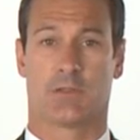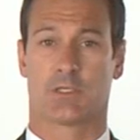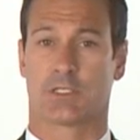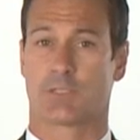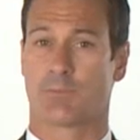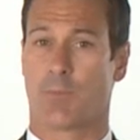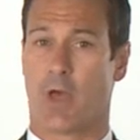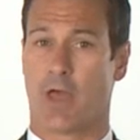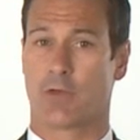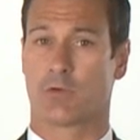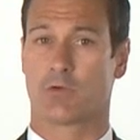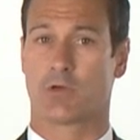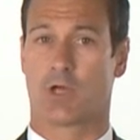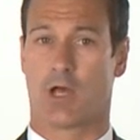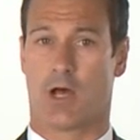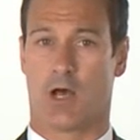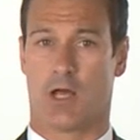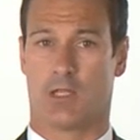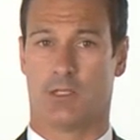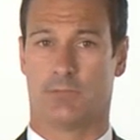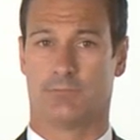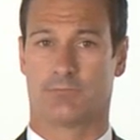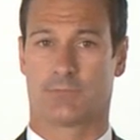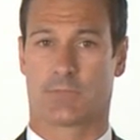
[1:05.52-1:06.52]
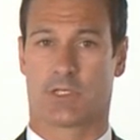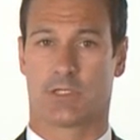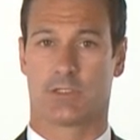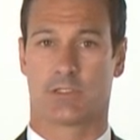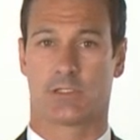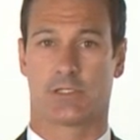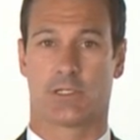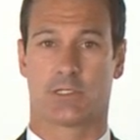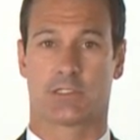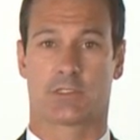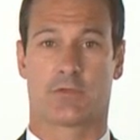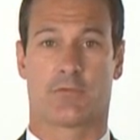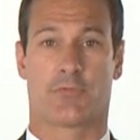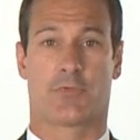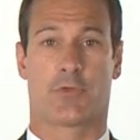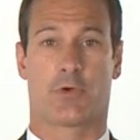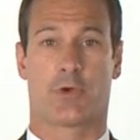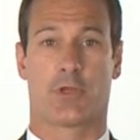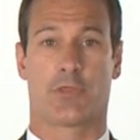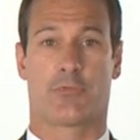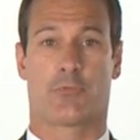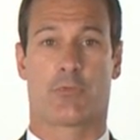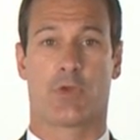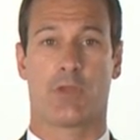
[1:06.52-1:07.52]
The spinal column consists of
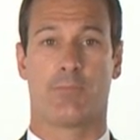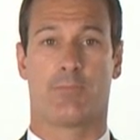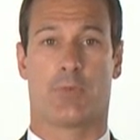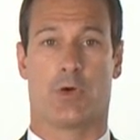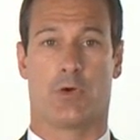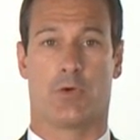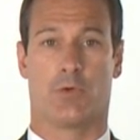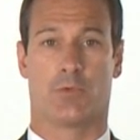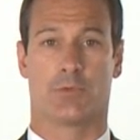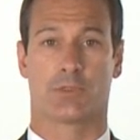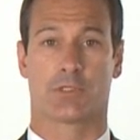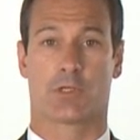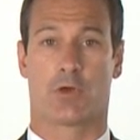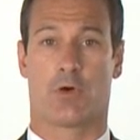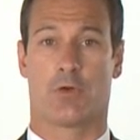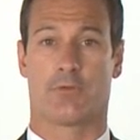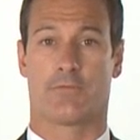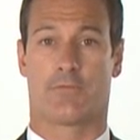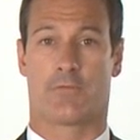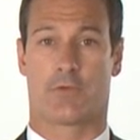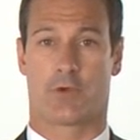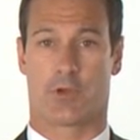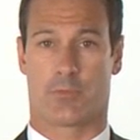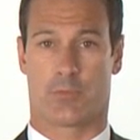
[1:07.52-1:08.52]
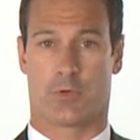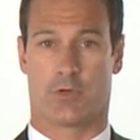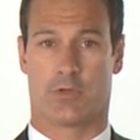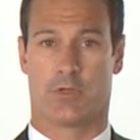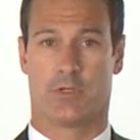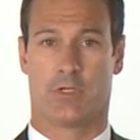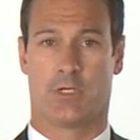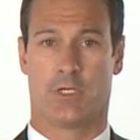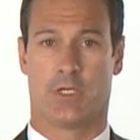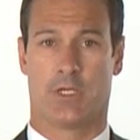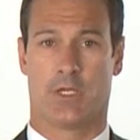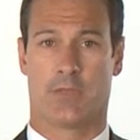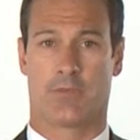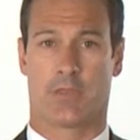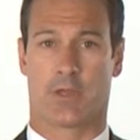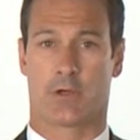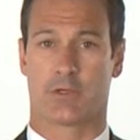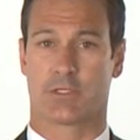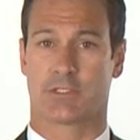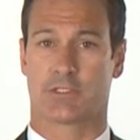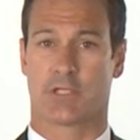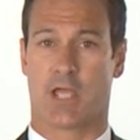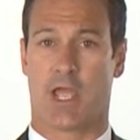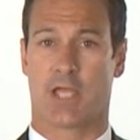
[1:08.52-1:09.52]
thirty-three bones called vertebrae
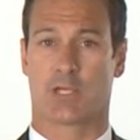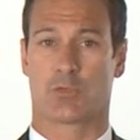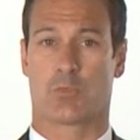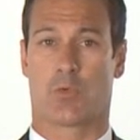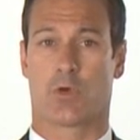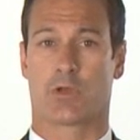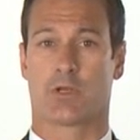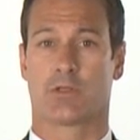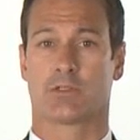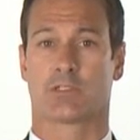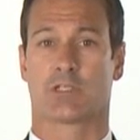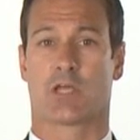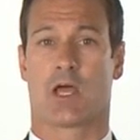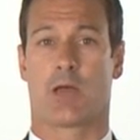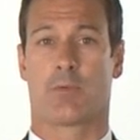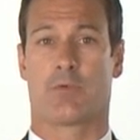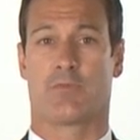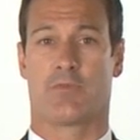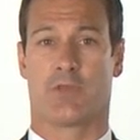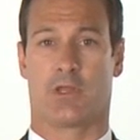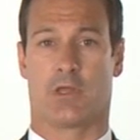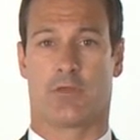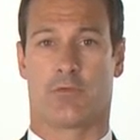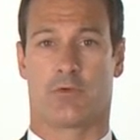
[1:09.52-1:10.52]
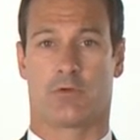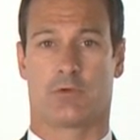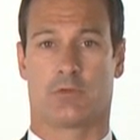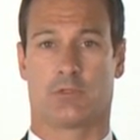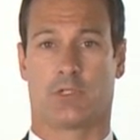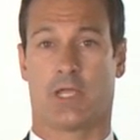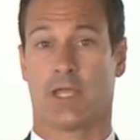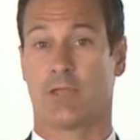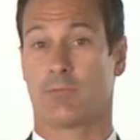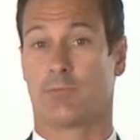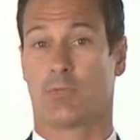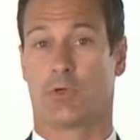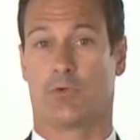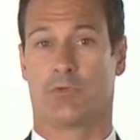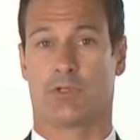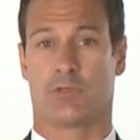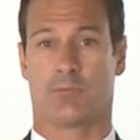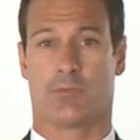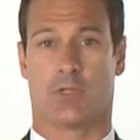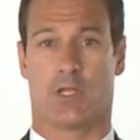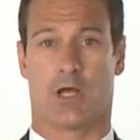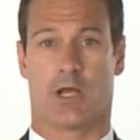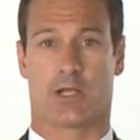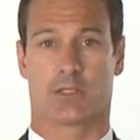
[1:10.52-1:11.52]
that are stacked one on top of the other, like
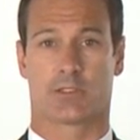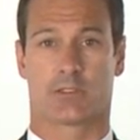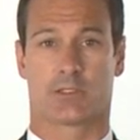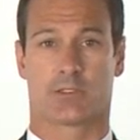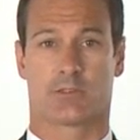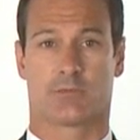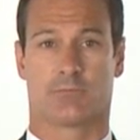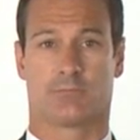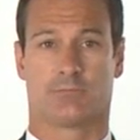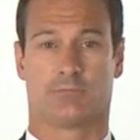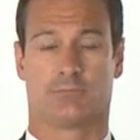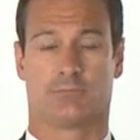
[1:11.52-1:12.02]
building blocks.